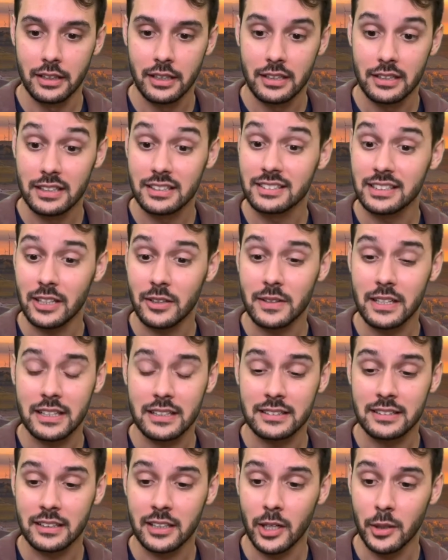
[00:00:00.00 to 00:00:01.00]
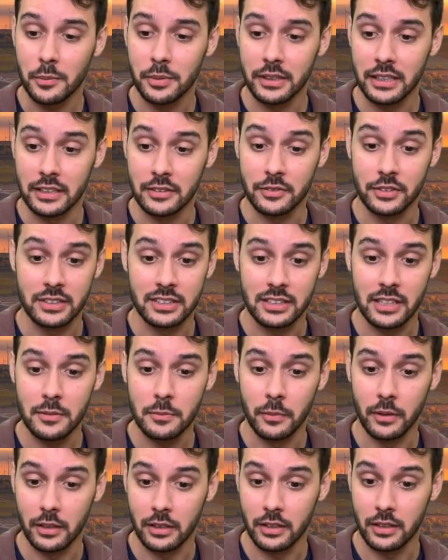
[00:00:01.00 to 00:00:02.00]
The sound that is accompanied for
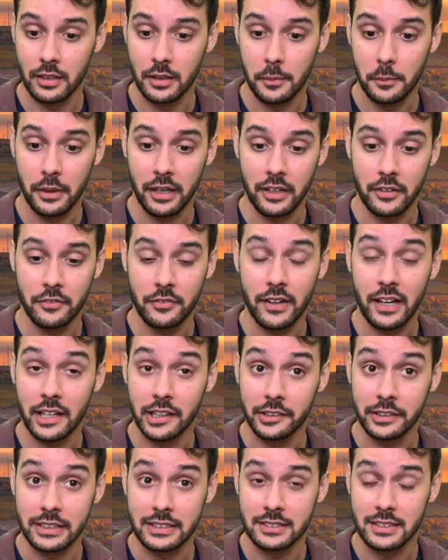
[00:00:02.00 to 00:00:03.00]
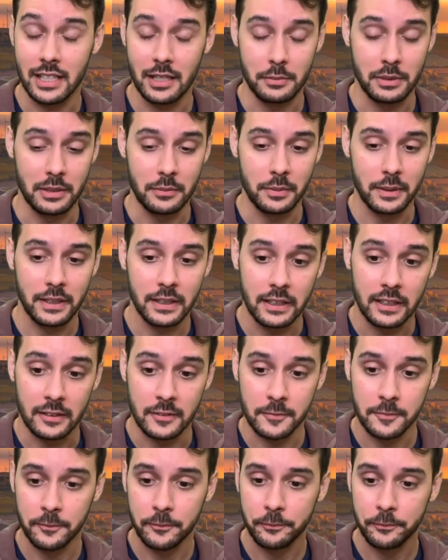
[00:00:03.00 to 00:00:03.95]
someone by a fiery stabbing pain.